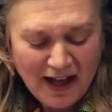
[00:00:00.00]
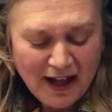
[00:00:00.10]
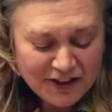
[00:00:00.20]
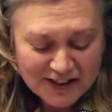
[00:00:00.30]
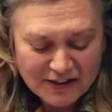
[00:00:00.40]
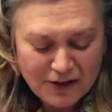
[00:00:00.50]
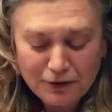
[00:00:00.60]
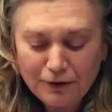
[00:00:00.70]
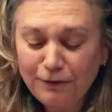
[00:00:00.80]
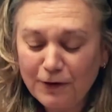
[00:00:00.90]
I'll just go
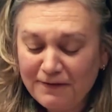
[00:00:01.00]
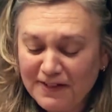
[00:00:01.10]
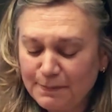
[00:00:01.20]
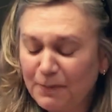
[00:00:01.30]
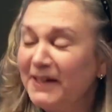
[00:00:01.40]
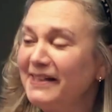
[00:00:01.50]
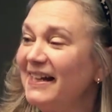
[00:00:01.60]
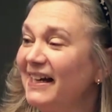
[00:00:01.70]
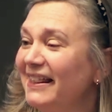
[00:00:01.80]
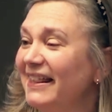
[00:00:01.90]
through 4 of these points,
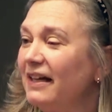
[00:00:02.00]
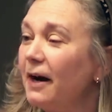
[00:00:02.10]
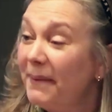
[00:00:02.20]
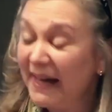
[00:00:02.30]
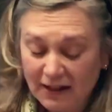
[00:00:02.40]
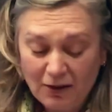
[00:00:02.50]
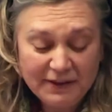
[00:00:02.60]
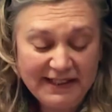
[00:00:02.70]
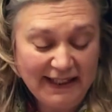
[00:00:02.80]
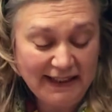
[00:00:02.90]
and I think our panel
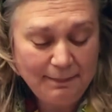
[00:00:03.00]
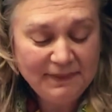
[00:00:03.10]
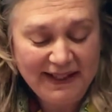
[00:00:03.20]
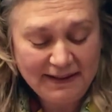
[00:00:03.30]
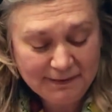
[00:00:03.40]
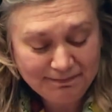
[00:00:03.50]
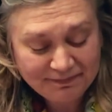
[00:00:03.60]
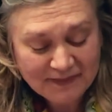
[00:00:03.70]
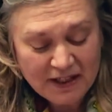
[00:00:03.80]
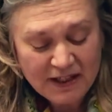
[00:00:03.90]
will take it up later.
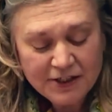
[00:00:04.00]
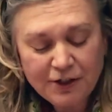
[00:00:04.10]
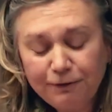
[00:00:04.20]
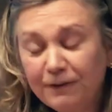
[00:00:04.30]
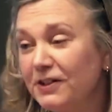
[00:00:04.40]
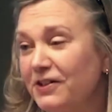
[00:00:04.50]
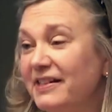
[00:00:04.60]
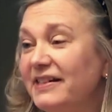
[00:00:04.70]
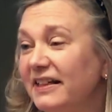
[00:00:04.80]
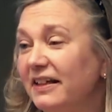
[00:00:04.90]
So
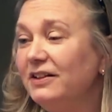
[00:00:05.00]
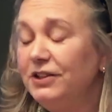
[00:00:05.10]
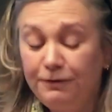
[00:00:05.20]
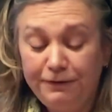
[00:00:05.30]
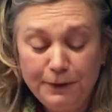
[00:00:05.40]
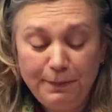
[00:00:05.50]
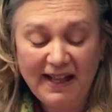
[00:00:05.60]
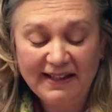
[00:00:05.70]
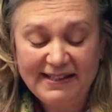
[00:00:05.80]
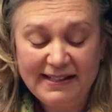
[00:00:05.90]
first, still too few
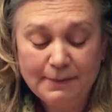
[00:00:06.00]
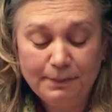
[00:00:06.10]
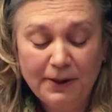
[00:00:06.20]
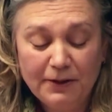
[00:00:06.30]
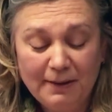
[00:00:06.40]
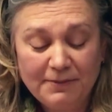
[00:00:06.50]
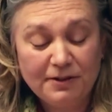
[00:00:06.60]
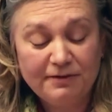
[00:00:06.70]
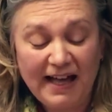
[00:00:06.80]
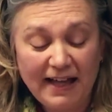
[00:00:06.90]
policies and programs
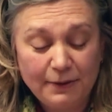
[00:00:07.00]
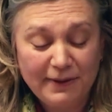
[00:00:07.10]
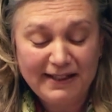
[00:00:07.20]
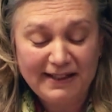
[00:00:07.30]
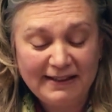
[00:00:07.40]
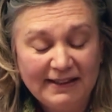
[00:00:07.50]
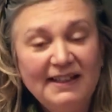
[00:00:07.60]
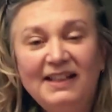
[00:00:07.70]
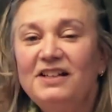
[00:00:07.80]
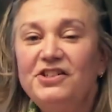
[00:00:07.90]
are evaluated.
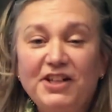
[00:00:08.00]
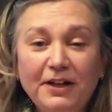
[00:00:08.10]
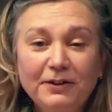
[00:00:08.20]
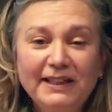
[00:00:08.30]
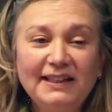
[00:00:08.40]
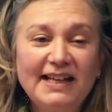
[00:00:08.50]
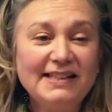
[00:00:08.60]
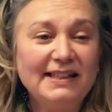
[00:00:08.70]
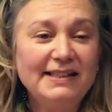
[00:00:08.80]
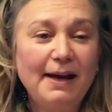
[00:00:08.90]
It's generally
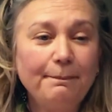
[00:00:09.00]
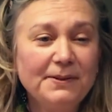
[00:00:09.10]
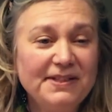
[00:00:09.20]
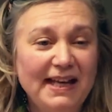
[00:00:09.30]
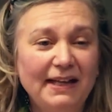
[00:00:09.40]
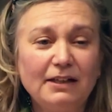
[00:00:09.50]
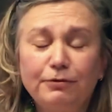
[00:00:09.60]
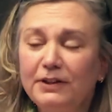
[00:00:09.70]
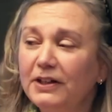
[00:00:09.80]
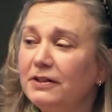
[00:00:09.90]
less than 10%
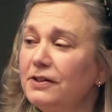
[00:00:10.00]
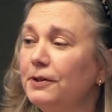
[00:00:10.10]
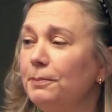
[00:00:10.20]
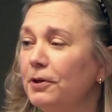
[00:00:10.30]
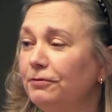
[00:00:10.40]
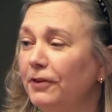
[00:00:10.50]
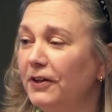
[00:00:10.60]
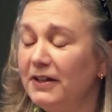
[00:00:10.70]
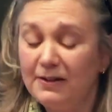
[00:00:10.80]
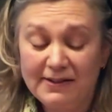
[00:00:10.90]
if we look at donor
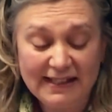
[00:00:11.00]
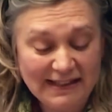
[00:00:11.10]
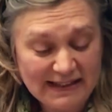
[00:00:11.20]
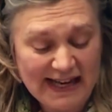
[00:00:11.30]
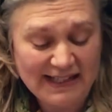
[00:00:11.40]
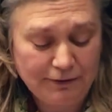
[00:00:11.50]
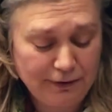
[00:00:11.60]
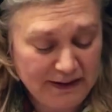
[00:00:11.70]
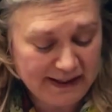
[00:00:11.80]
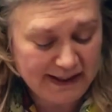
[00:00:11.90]
portfolios. It's less if
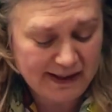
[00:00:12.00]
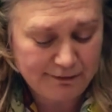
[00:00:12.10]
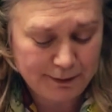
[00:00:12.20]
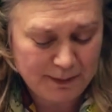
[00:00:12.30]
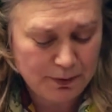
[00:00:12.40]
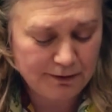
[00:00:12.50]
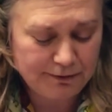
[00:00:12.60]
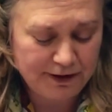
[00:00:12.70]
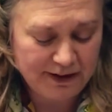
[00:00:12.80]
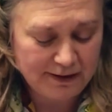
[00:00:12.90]
we look at government
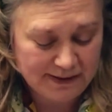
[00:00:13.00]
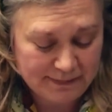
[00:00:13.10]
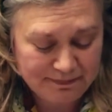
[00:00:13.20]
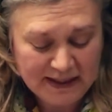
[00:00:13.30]
portfolios.